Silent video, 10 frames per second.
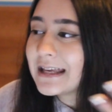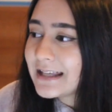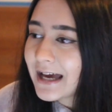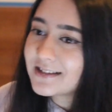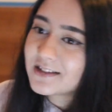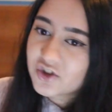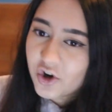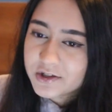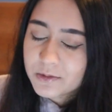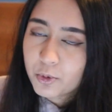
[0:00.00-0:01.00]
Yes, it's
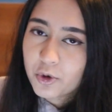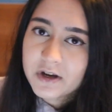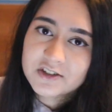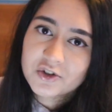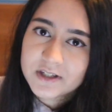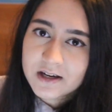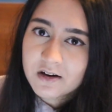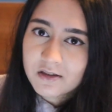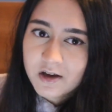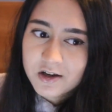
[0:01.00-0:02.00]
not as important as your
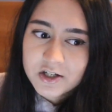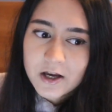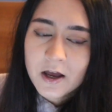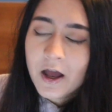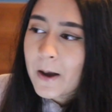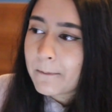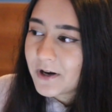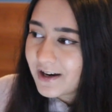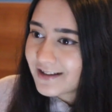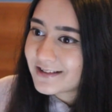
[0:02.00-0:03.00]
second and third year,
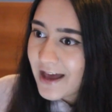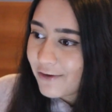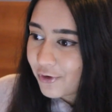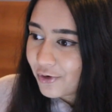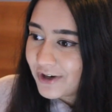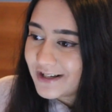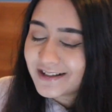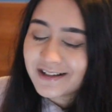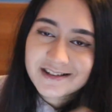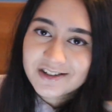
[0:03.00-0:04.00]
but it is there for a
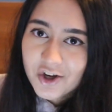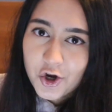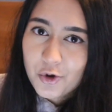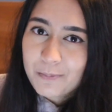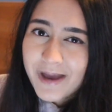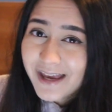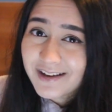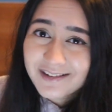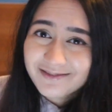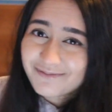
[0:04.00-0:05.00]
reason. So
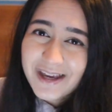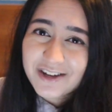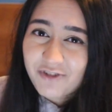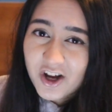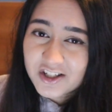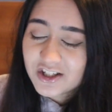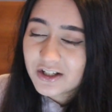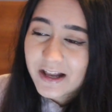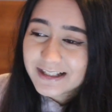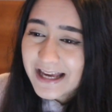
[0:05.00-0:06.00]
make
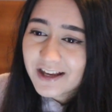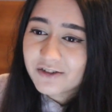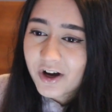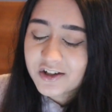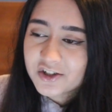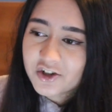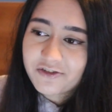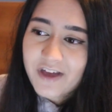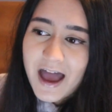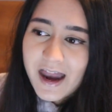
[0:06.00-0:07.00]
advantage, like, take advantage
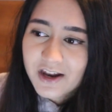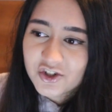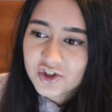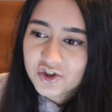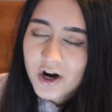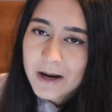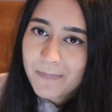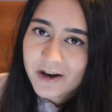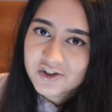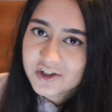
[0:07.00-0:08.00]
of that and just try
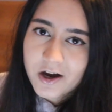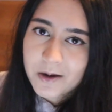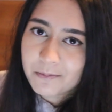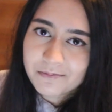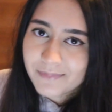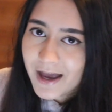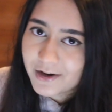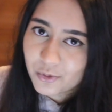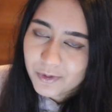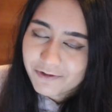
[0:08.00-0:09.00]
and manage time
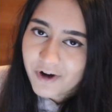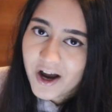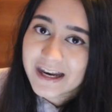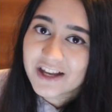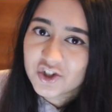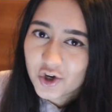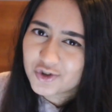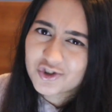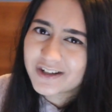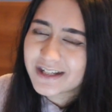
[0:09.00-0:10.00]
and it will be fine. And
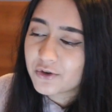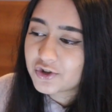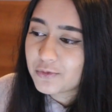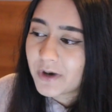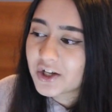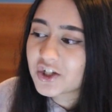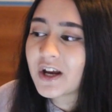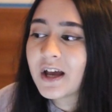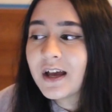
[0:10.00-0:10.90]
don't stress out too much.